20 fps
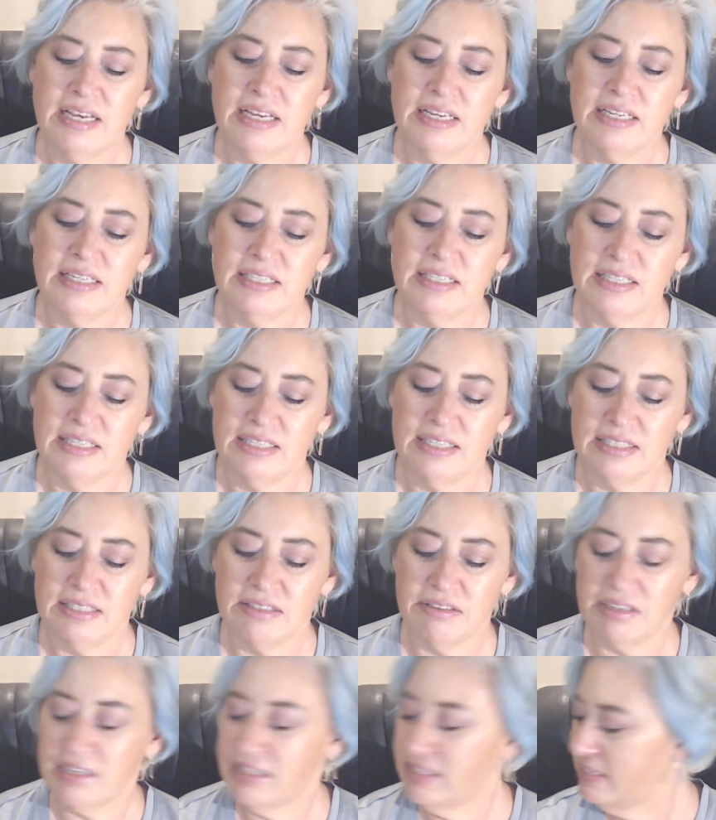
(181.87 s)
so
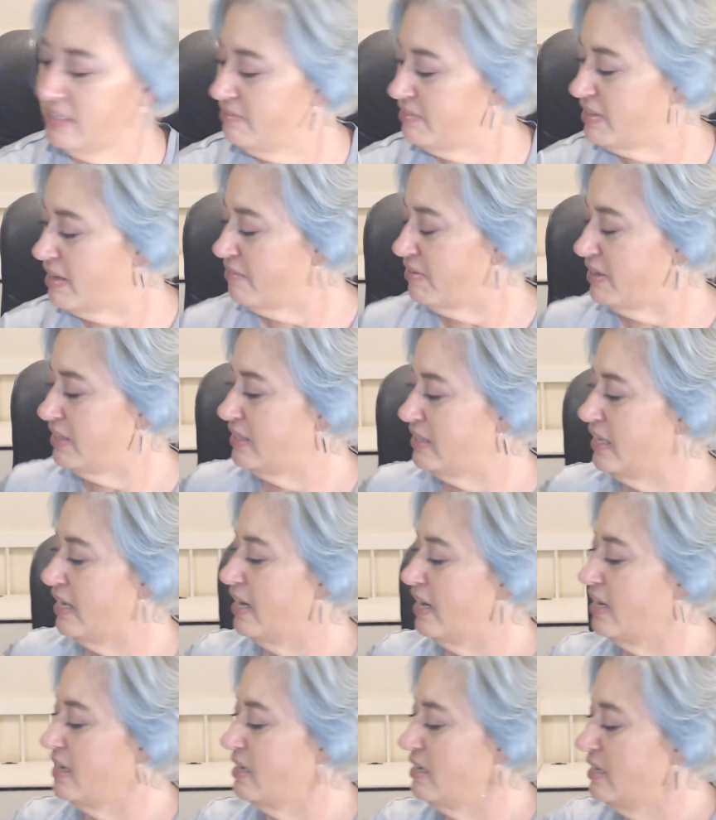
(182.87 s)
I'm going to leave that right
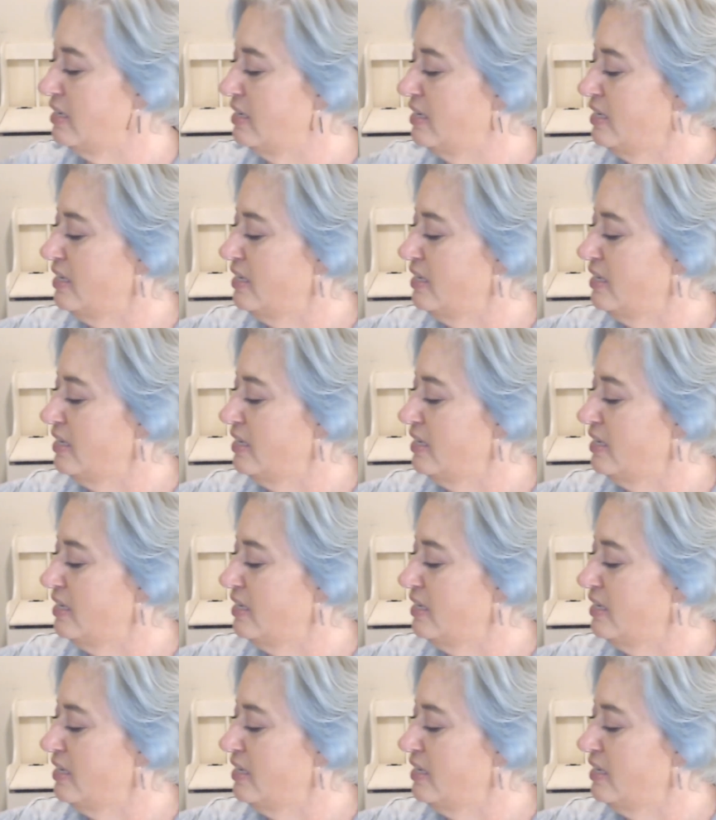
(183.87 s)
there.